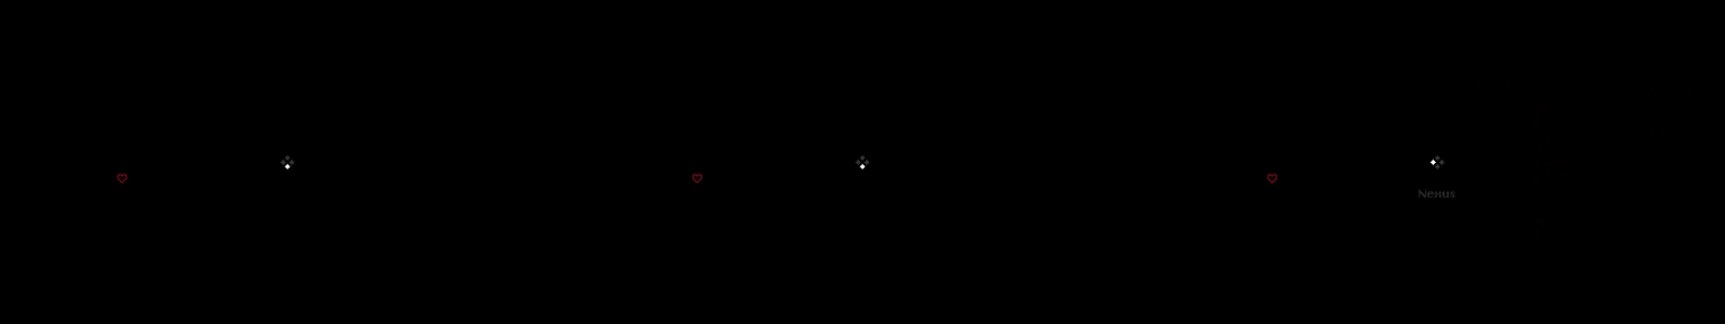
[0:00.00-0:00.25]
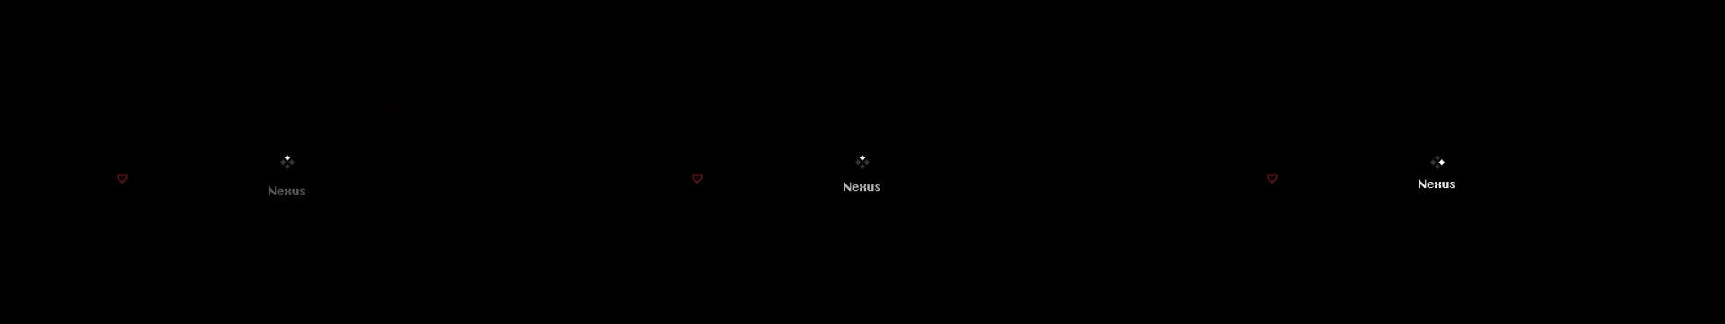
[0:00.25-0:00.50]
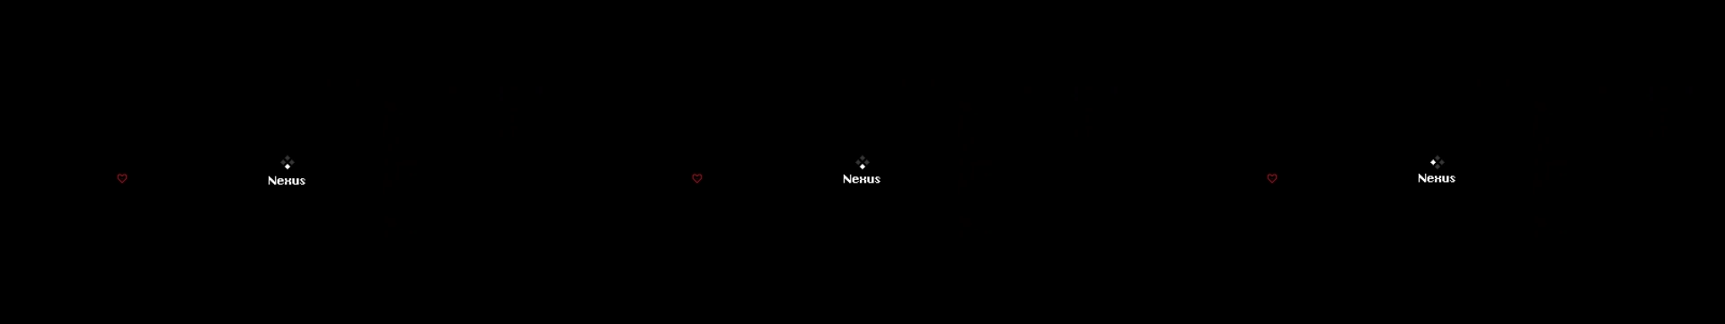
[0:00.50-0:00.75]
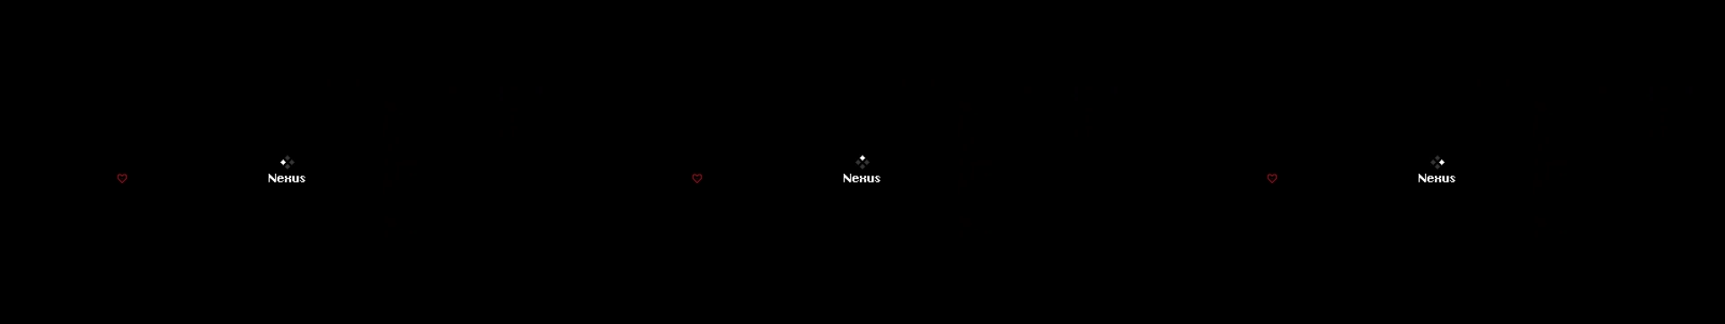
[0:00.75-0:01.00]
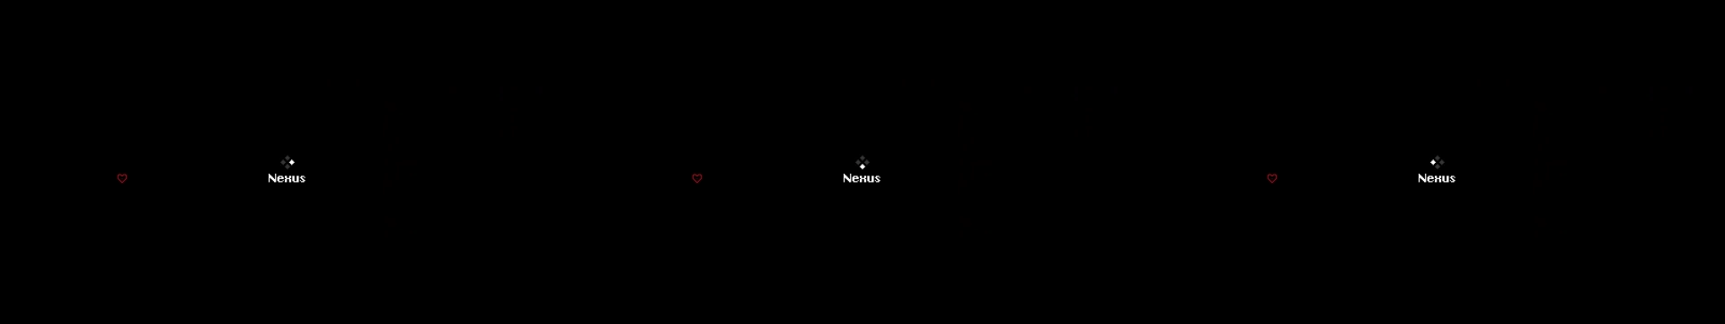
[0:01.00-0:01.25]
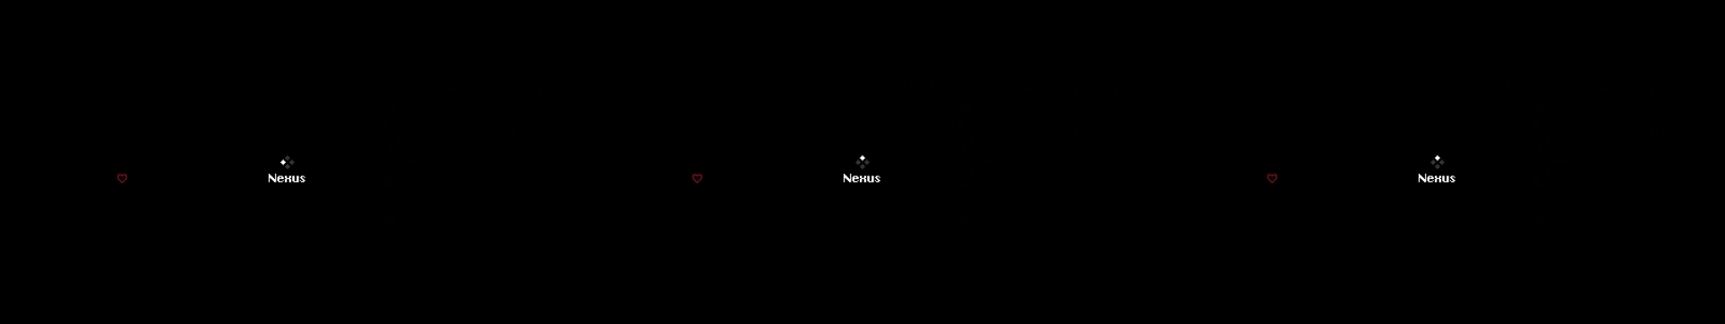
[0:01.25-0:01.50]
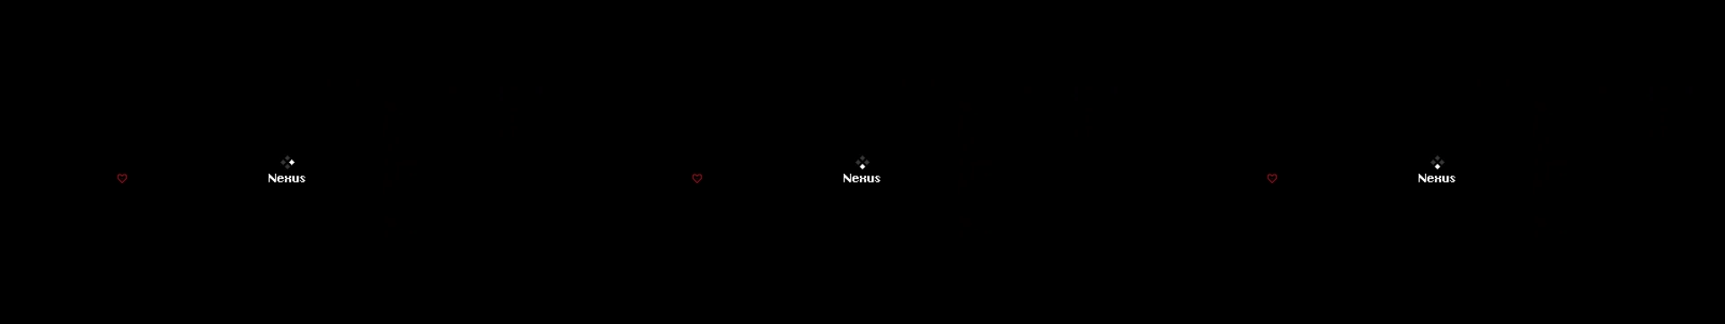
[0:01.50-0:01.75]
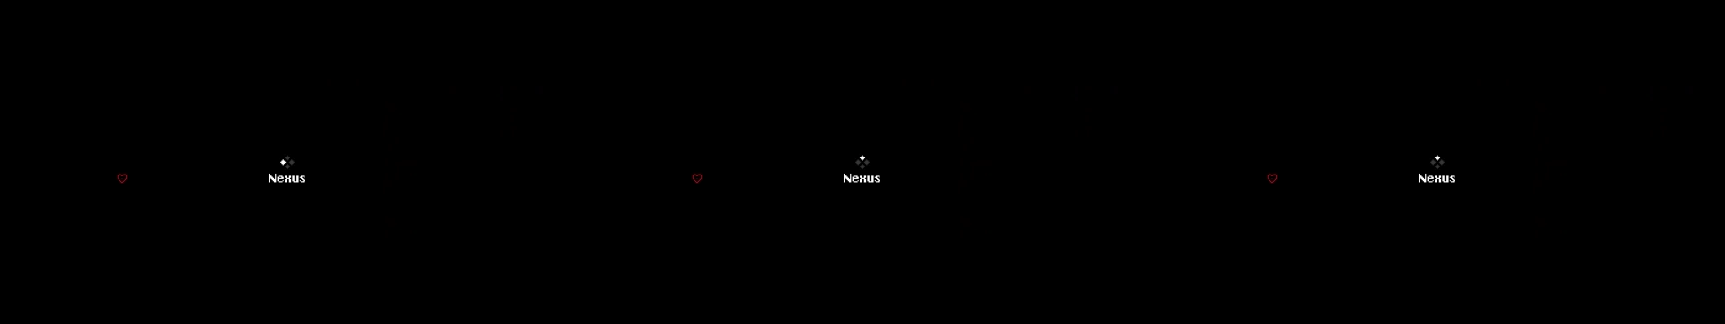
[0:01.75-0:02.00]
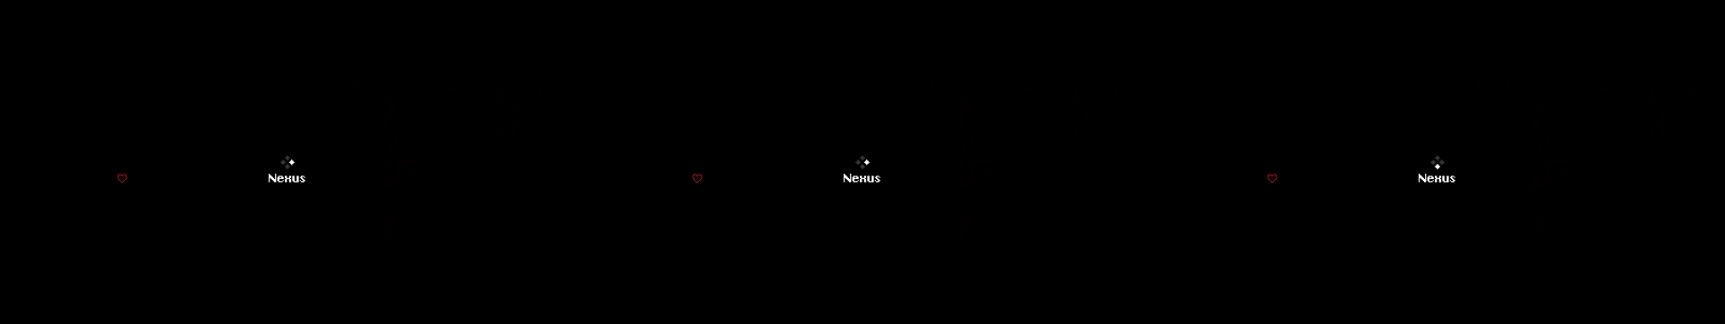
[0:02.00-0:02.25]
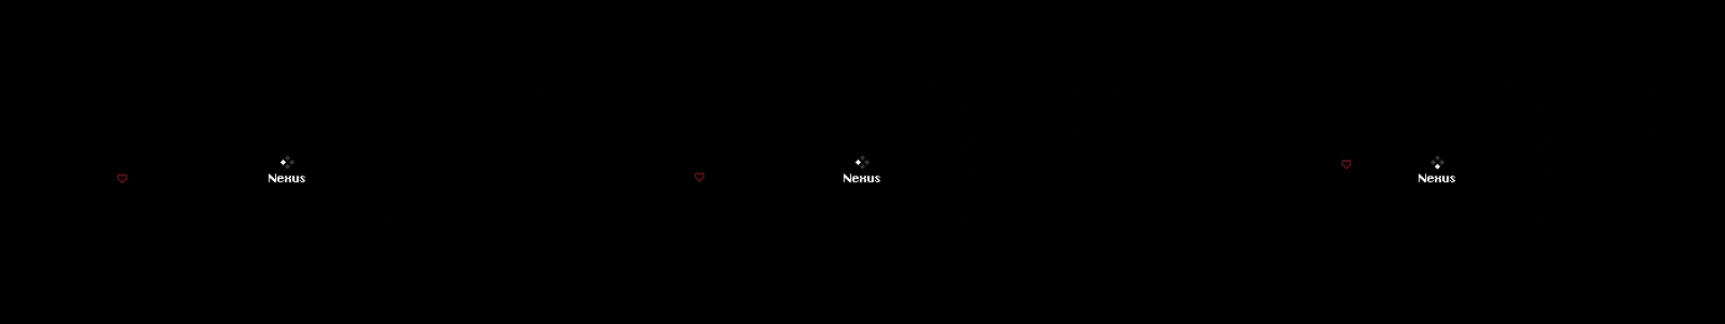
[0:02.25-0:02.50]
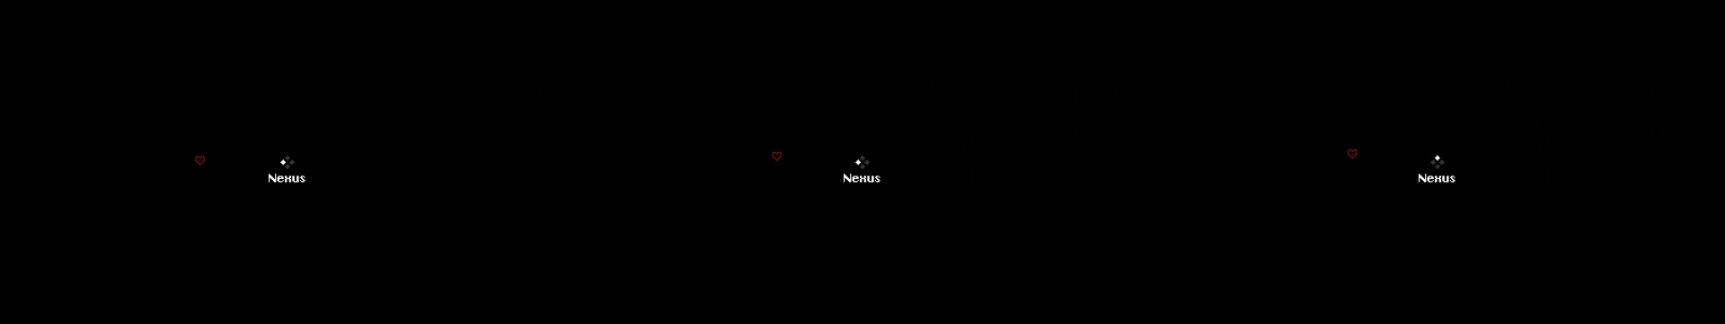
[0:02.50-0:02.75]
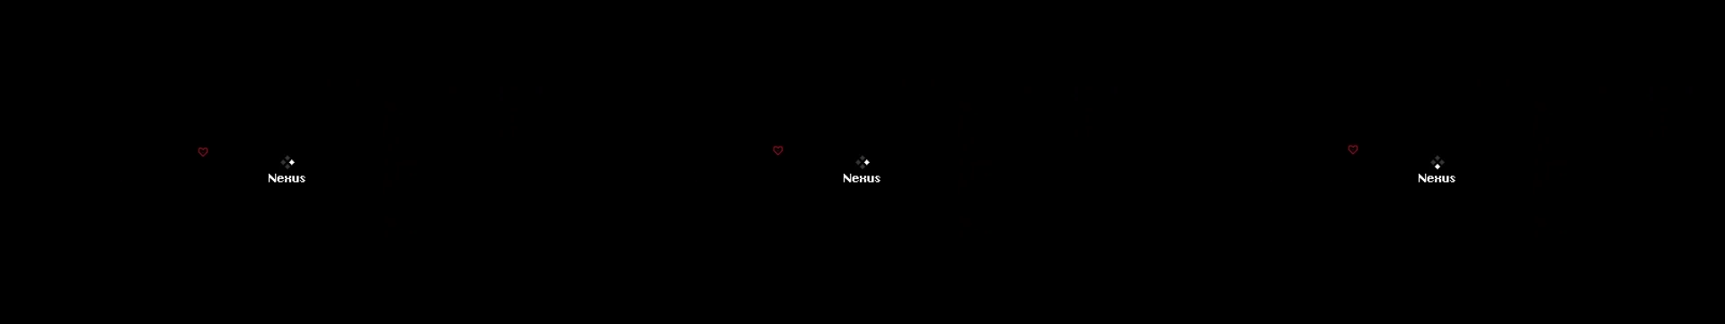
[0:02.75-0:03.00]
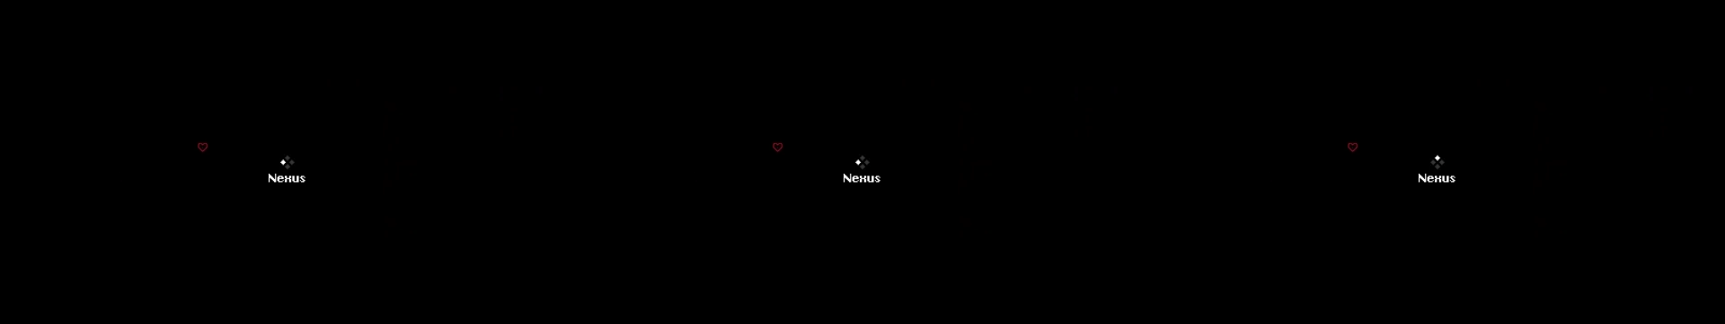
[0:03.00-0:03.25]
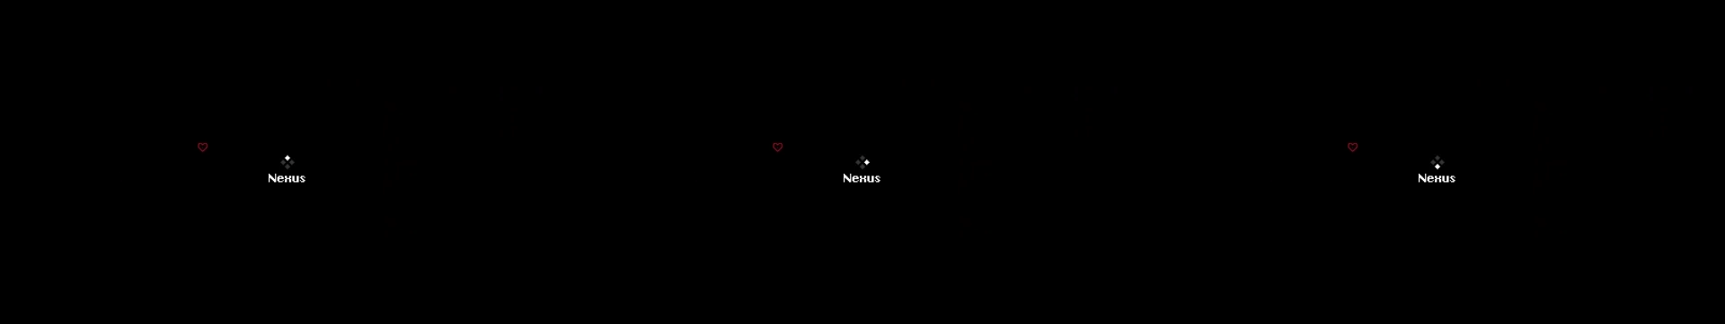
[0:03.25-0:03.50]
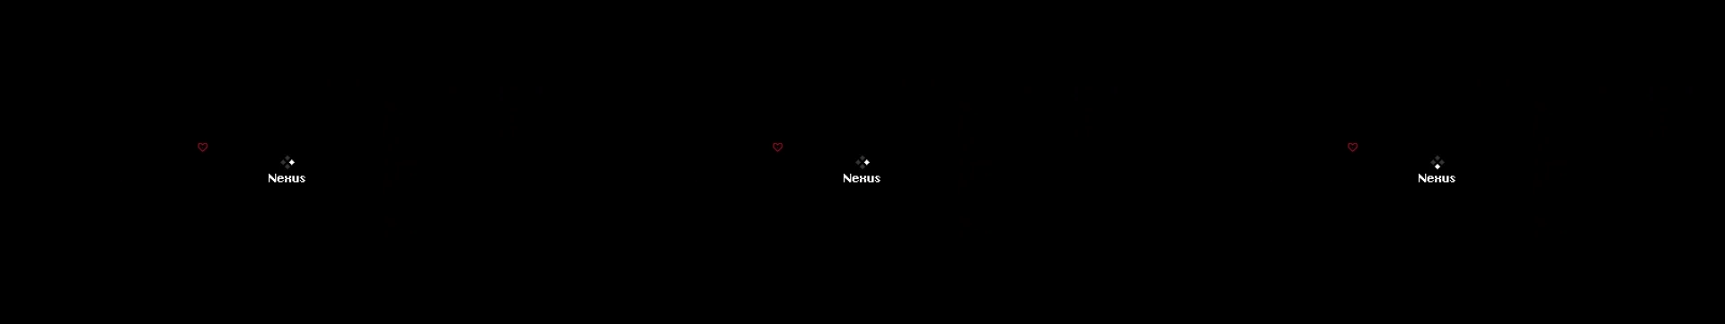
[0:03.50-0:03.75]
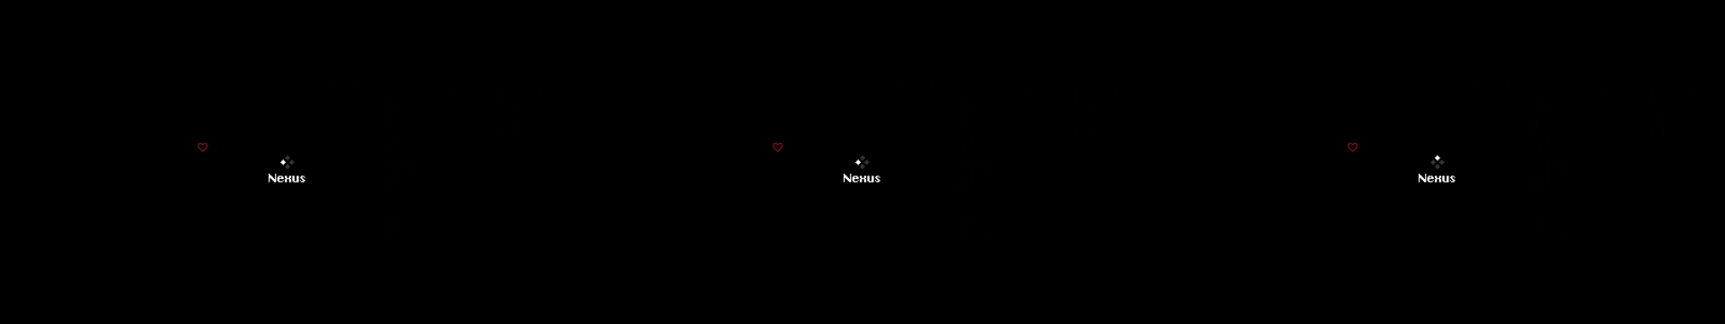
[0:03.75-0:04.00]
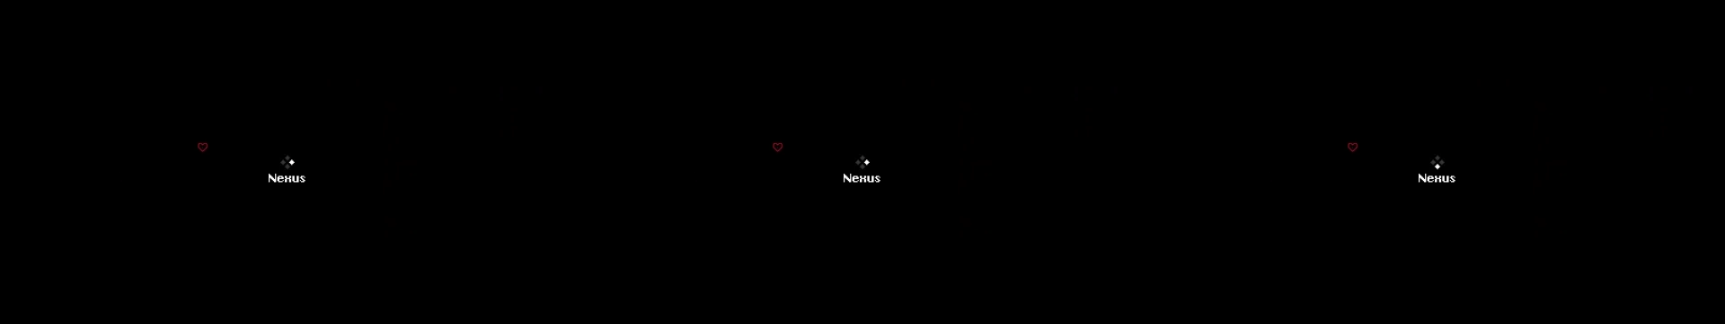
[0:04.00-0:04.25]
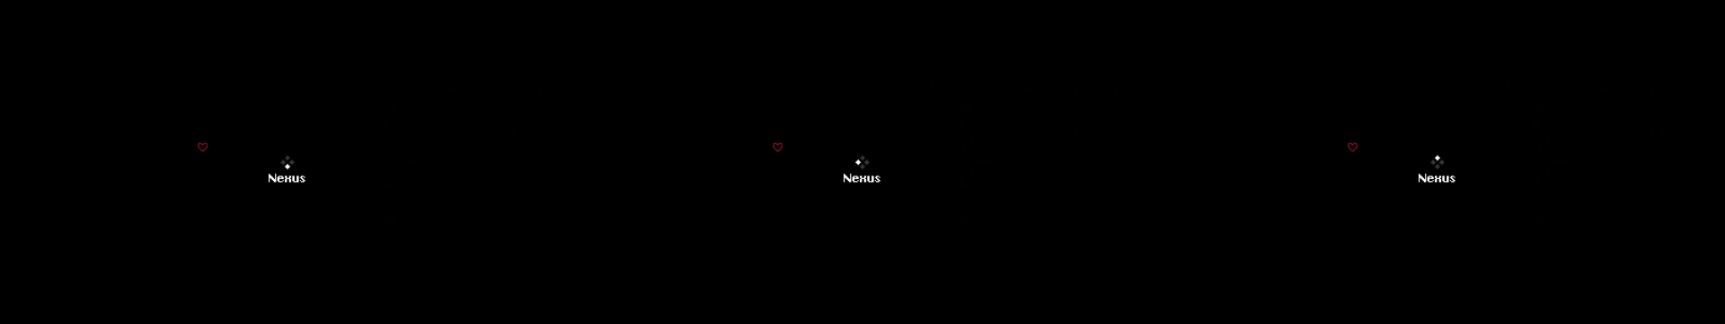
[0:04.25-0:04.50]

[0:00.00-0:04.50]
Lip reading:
[unreadable: no face in view]